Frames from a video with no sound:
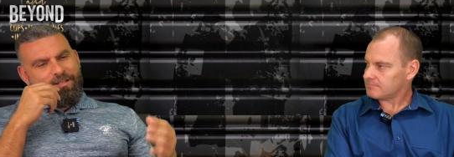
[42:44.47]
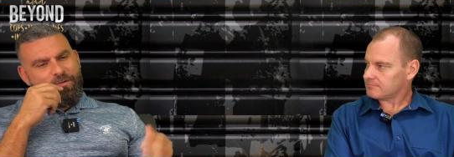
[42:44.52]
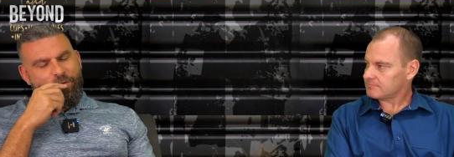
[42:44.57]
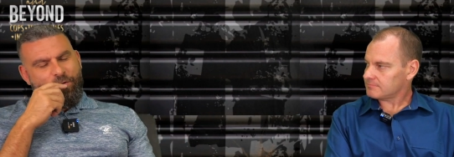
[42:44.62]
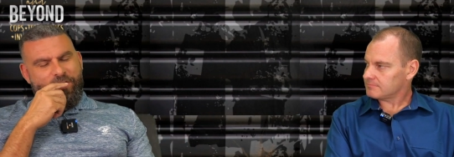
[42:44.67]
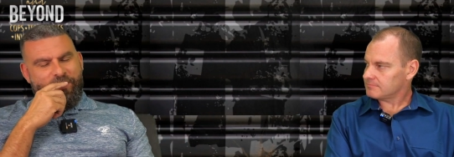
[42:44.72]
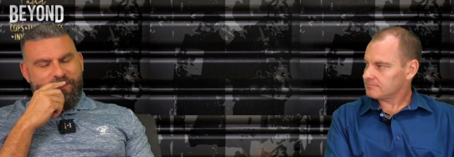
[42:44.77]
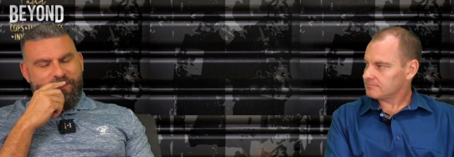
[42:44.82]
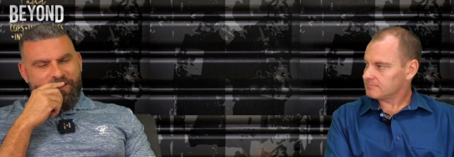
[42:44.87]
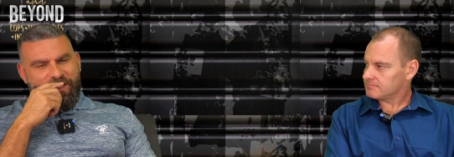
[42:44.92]

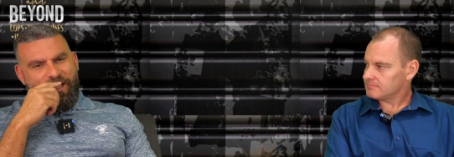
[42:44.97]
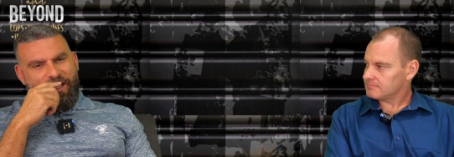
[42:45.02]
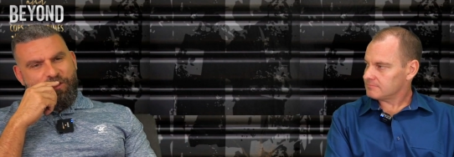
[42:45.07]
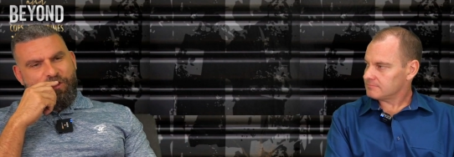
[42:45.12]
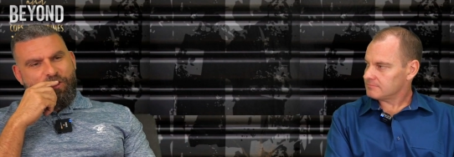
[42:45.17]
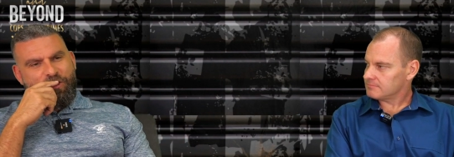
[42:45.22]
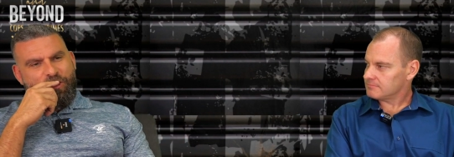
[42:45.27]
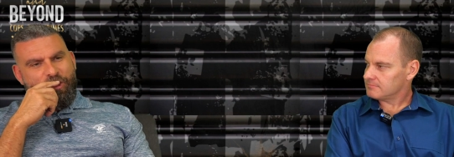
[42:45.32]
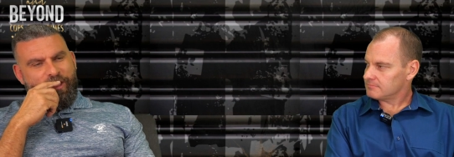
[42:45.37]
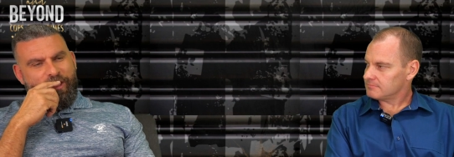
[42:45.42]
Speaker 1: one of the
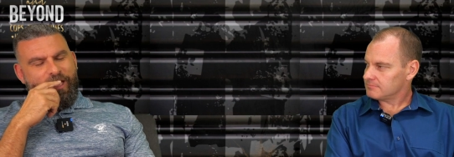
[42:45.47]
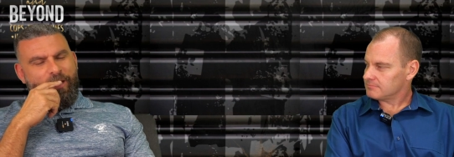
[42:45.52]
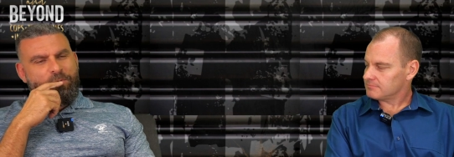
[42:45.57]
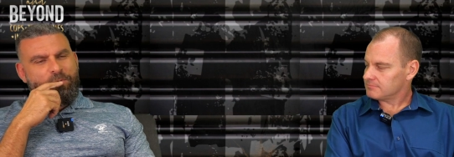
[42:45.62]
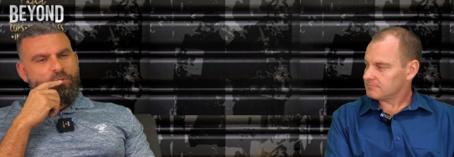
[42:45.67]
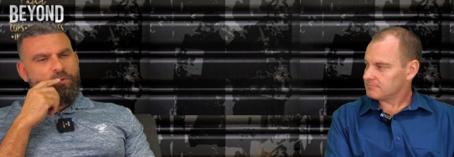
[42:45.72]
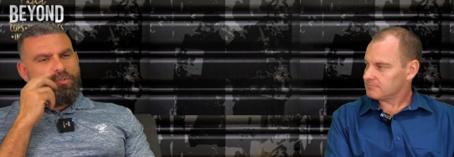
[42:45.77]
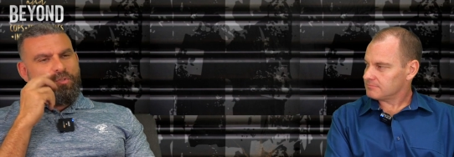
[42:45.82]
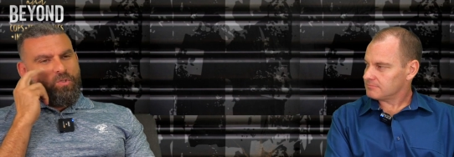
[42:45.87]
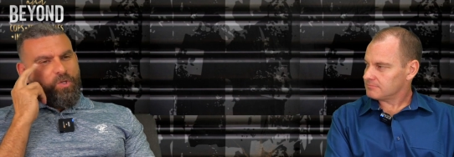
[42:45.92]
sergeants turning up
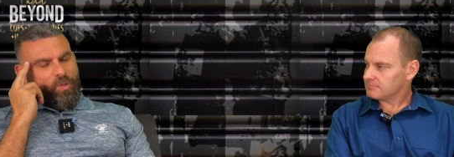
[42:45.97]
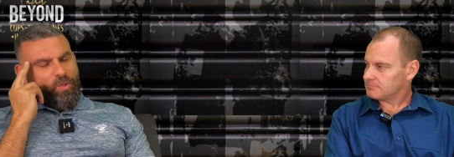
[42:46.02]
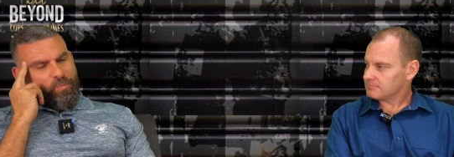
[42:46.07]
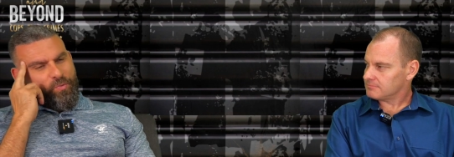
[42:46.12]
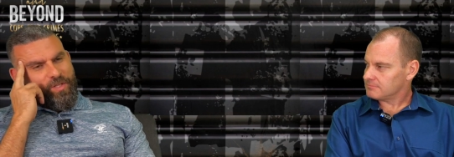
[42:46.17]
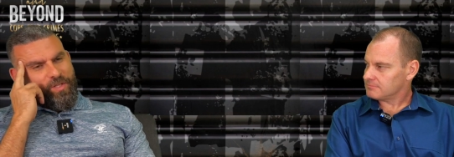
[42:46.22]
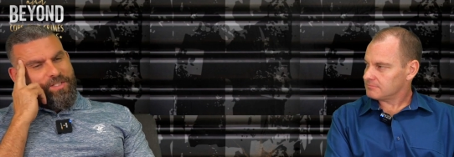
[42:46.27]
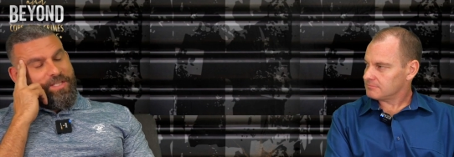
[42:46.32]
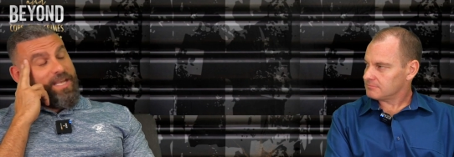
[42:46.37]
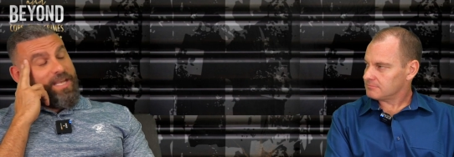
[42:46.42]
to a job
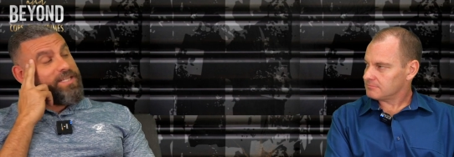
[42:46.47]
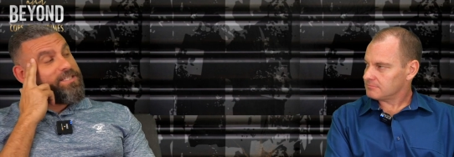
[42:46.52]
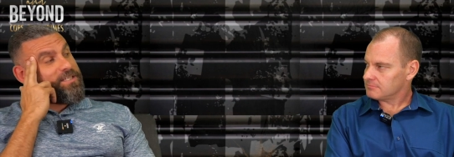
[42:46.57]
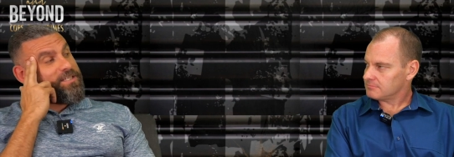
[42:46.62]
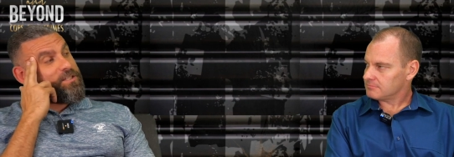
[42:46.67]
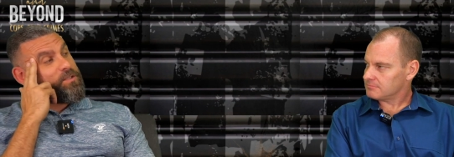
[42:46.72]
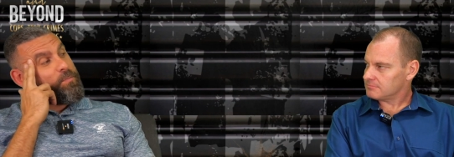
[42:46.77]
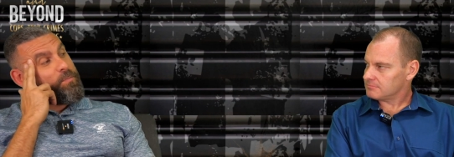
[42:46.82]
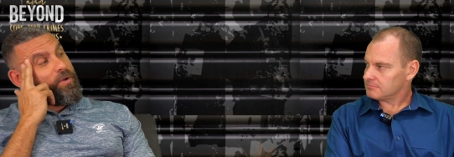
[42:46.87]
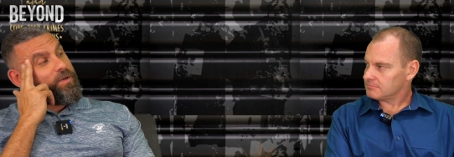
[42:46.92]
with his hands in
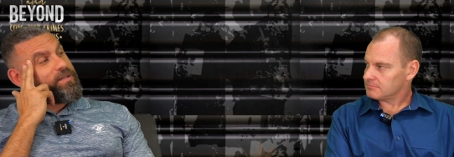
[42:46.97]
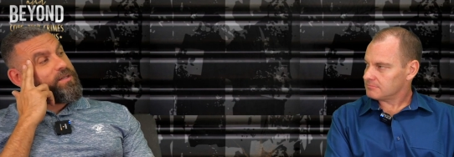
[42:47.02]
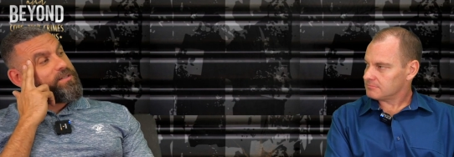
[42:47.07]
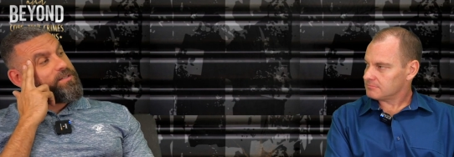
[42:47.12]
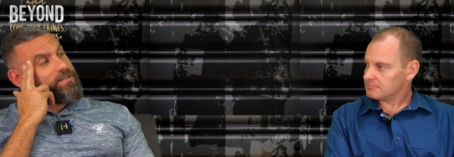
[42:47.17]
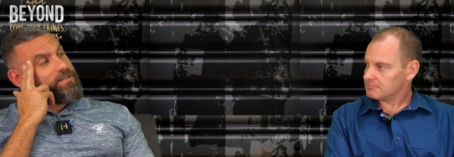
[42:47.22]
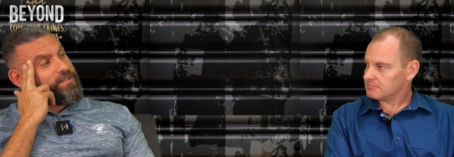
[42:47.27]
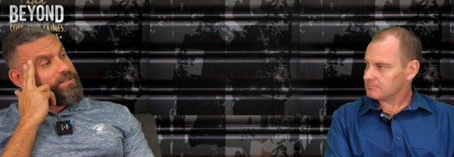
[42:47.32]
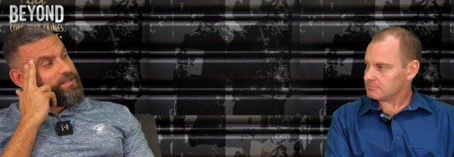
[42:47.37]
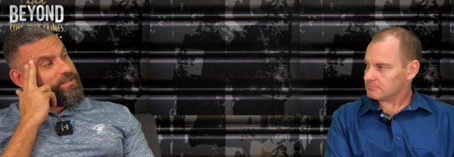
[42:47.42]
his
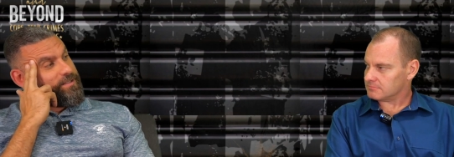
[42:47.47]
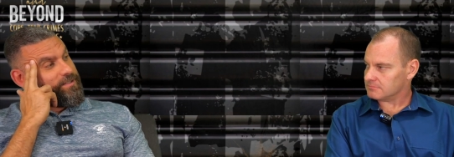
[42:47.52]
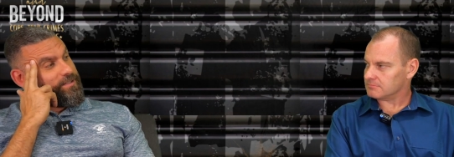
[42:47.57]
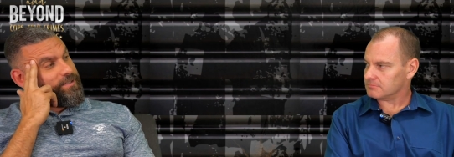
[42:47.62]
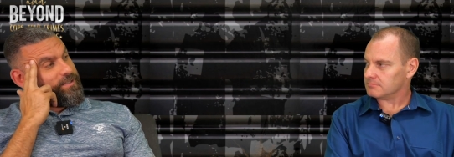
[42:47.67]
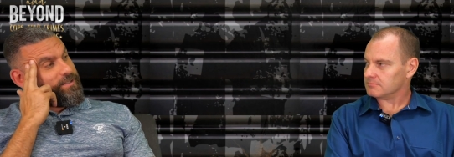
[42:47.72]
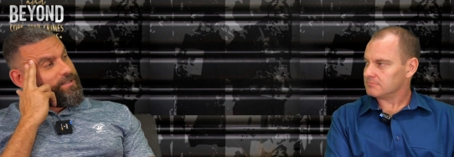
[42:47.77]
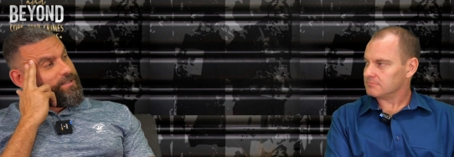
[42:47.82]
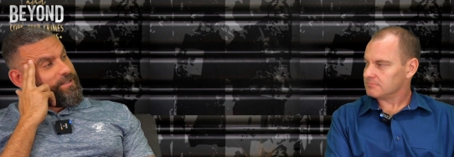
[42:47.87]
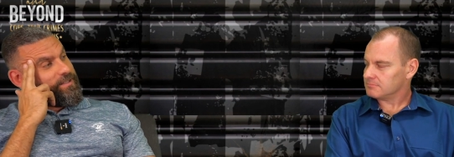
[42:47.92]
pockets.
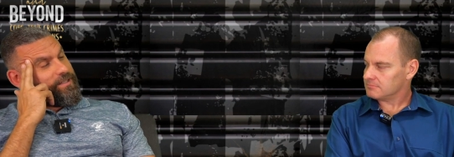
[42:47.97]
Mm.